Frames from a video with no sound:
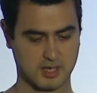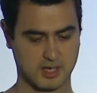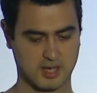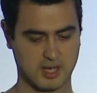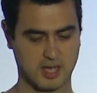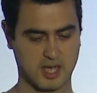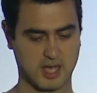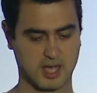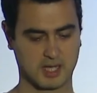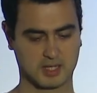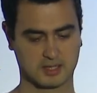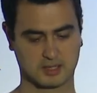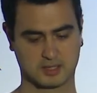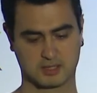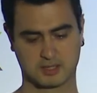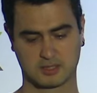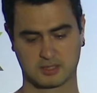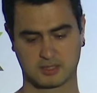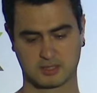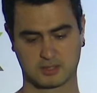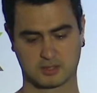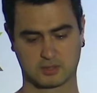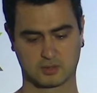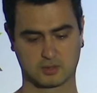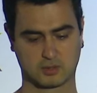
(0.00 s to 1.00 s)
and
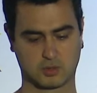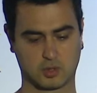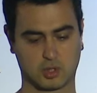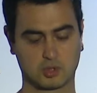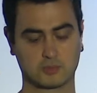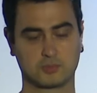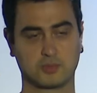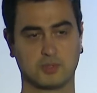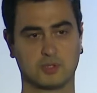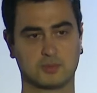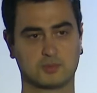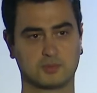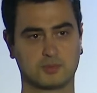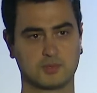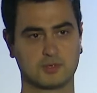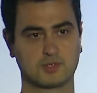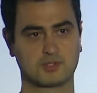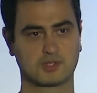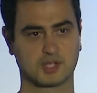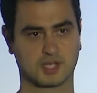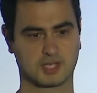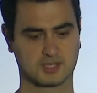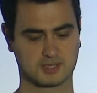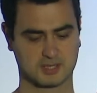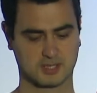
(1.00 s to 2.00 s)
code build
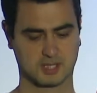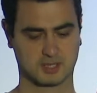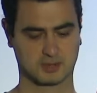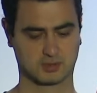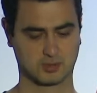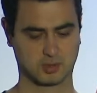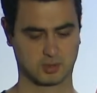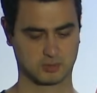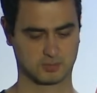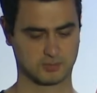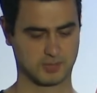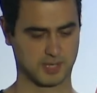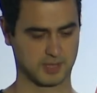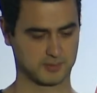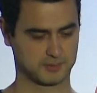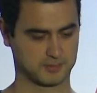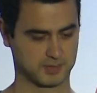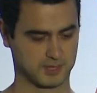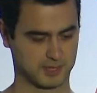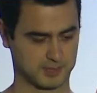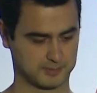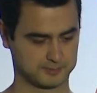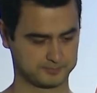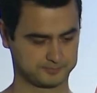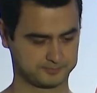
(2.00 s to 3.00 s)
projects and code pipeline.